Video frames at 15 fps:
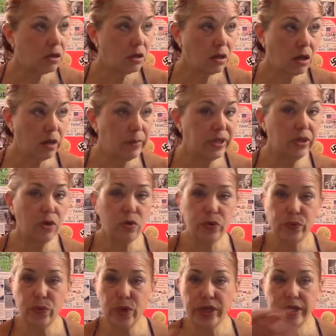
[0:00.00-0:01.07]
I mean, there was
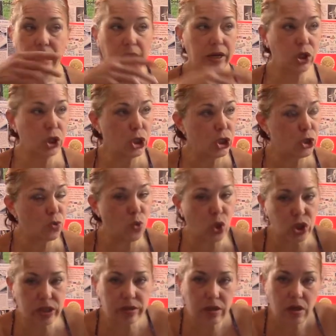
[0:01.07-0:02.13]
one guy, Gerd
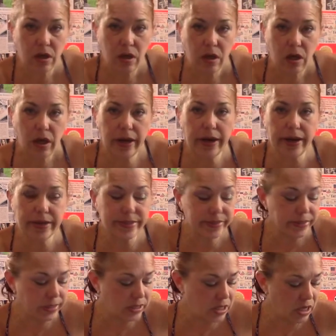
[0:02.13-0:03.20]
Schwartz, at
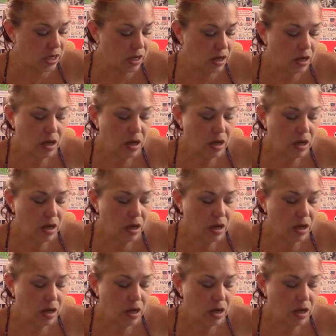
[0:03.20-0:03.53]
ICD.